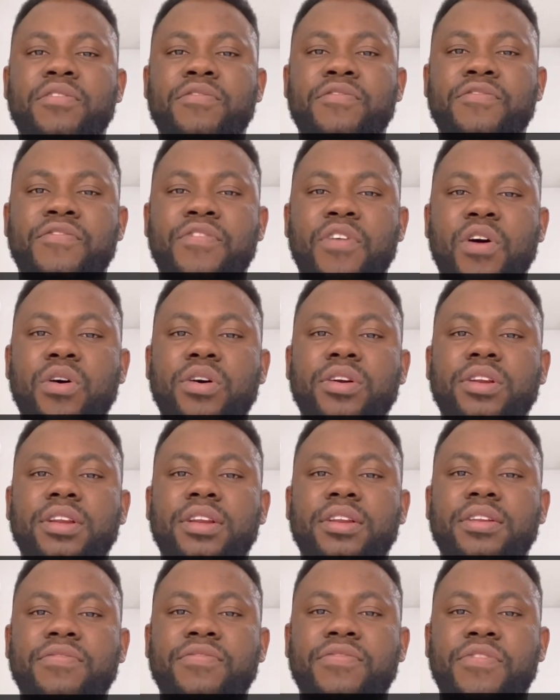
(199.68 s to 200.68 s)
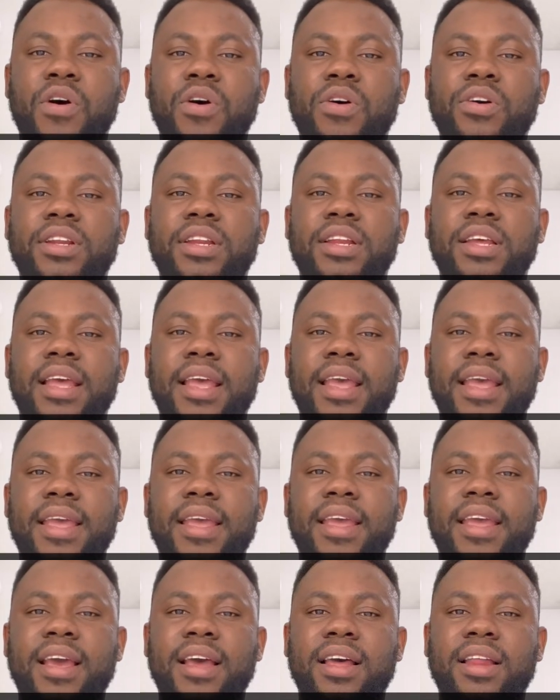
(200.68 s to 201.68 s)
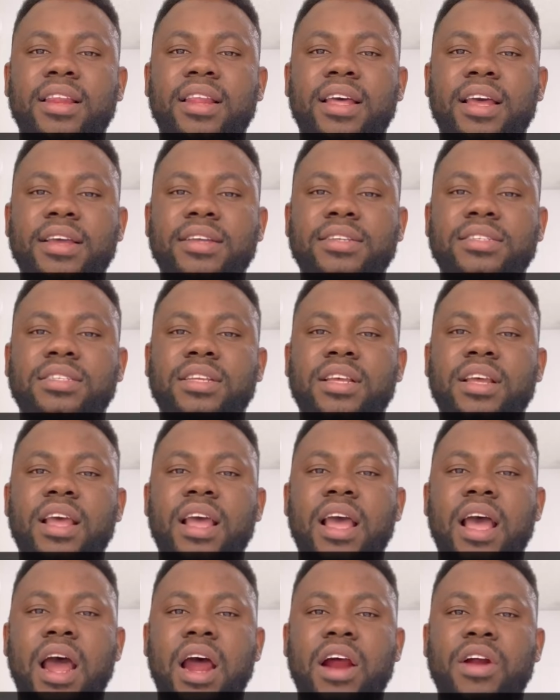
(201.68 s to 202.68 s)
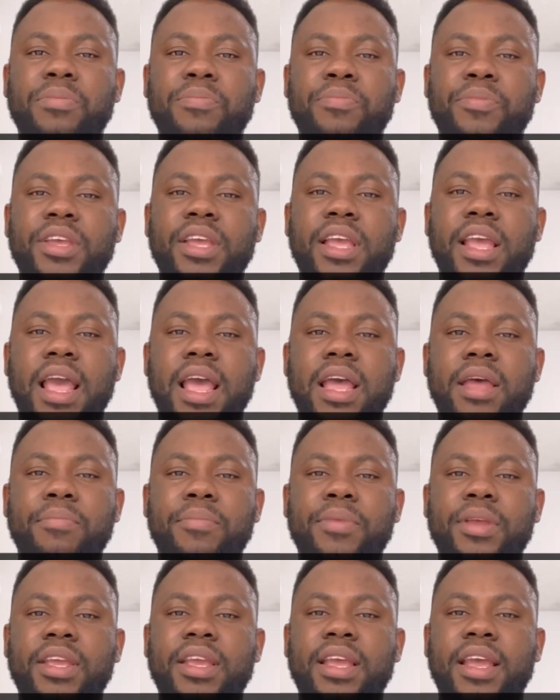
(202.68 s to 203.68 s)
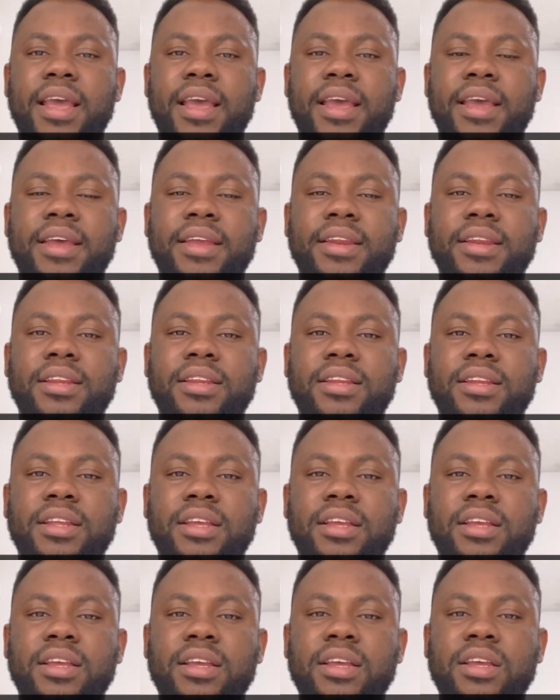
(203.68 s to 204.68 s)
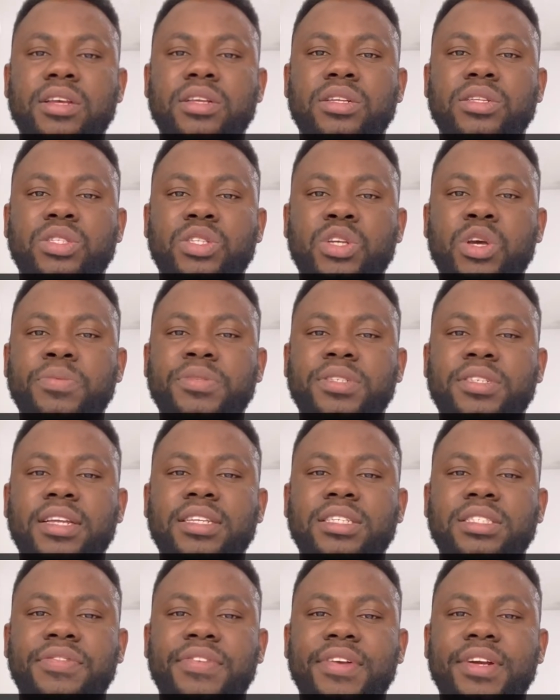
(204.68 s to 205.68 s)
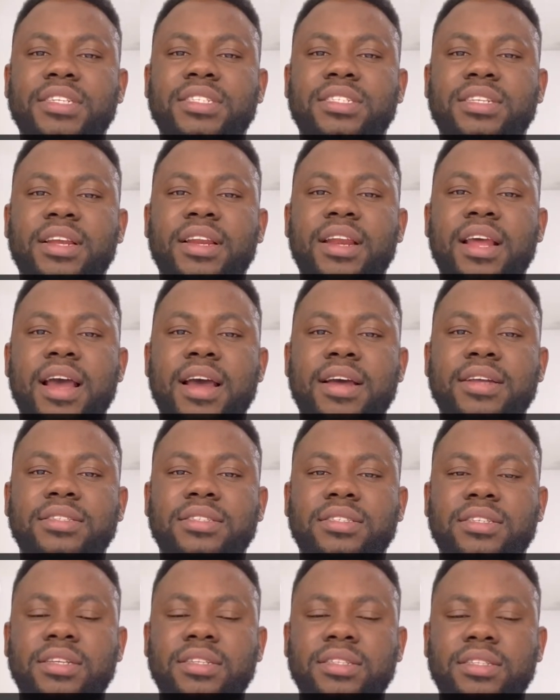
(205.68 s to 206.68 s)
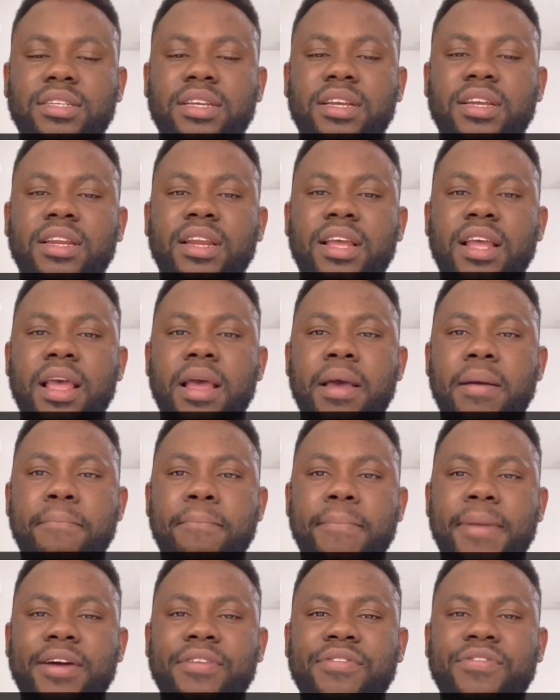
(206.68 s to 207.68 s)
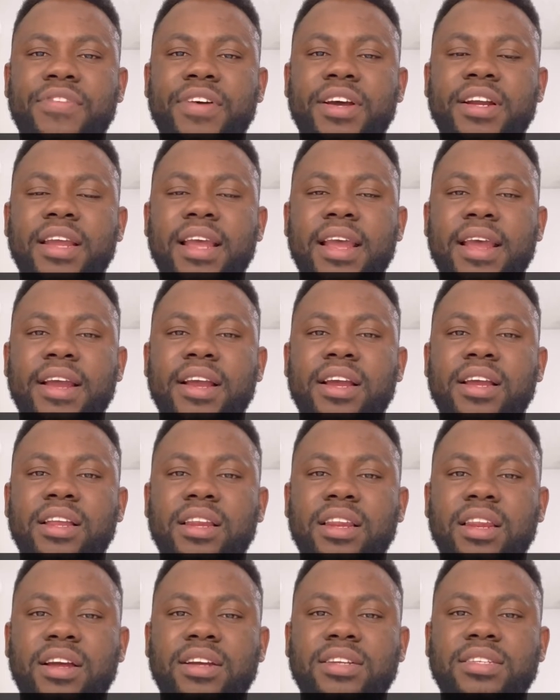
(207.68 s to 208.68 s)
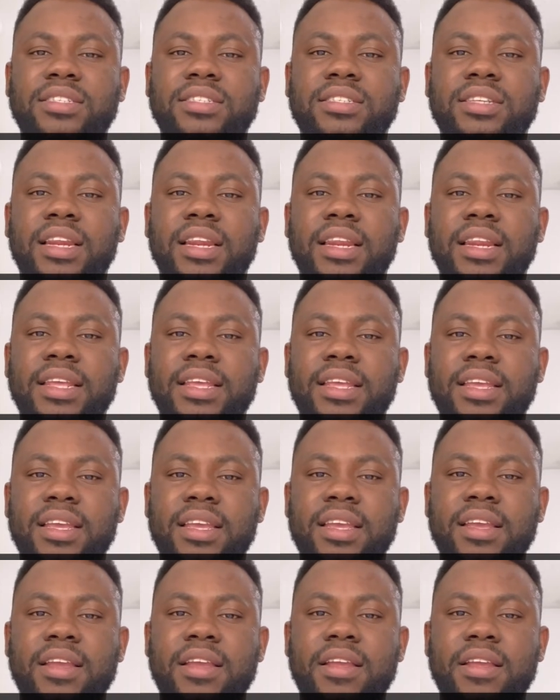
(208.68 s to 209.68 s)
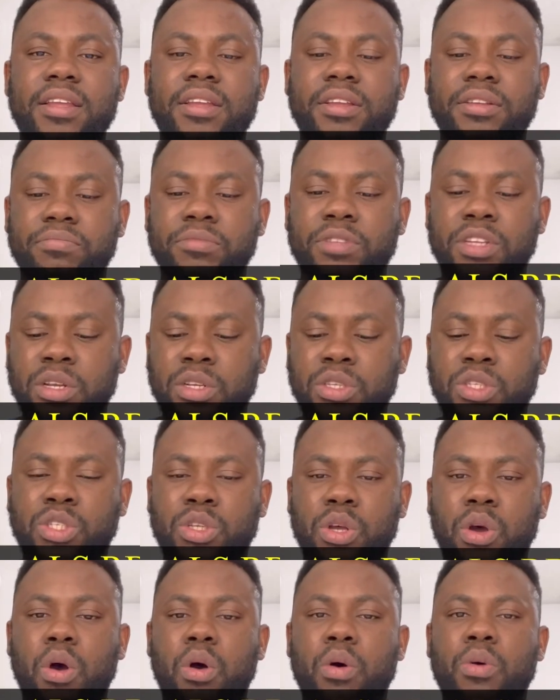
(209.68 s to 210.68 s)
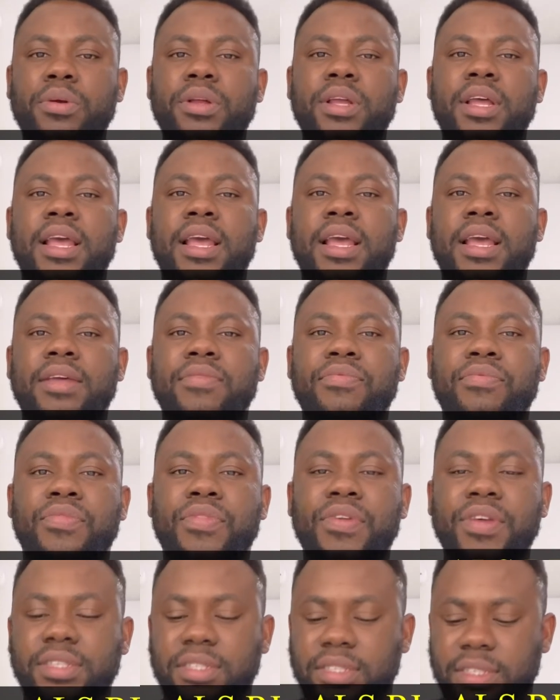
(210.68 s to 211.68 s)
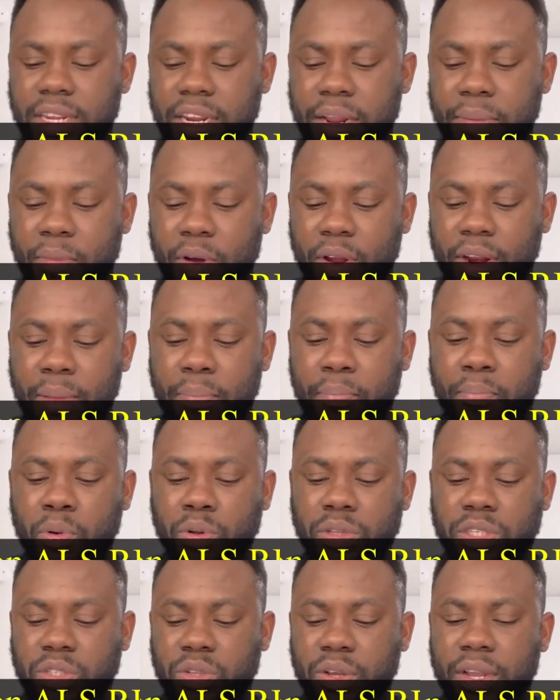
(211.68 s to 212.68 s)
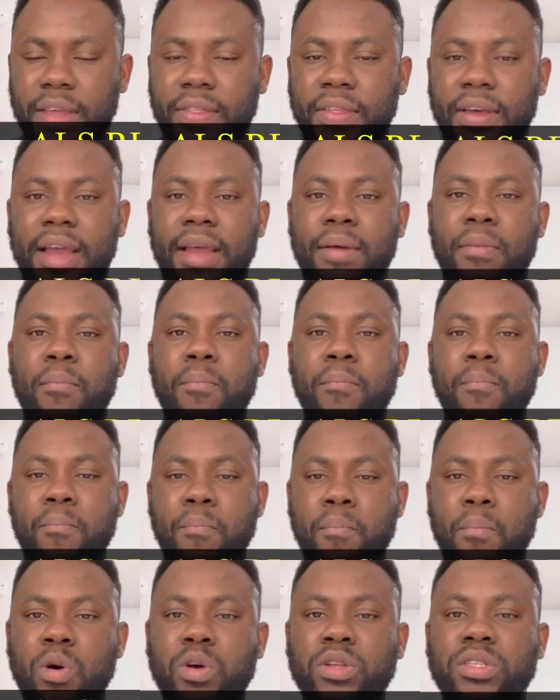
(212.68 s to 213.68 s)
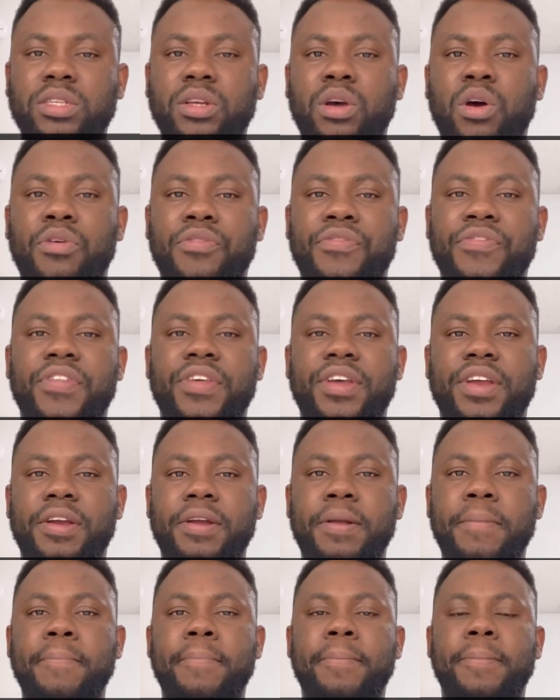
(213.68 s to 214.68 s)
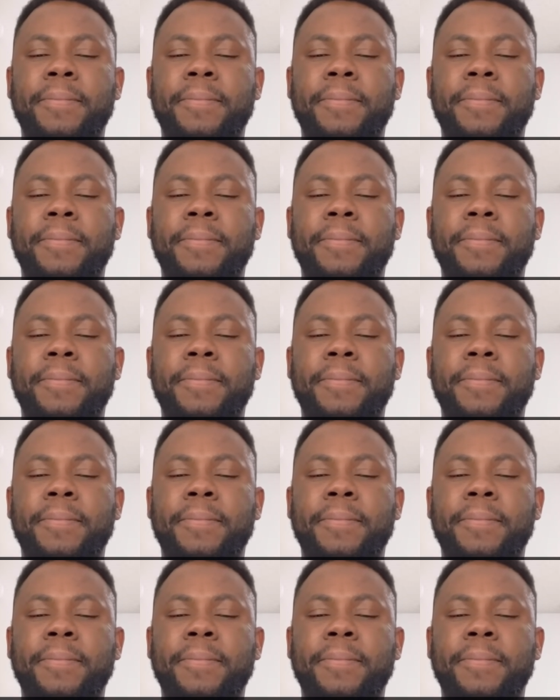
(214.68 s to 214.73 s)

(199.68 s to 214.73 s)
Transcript: Von, von, ALS, RBMEN, Tubes and Spheres and Huntington, Marfan Ehlers Lee. So, this mnemonic puts together most of the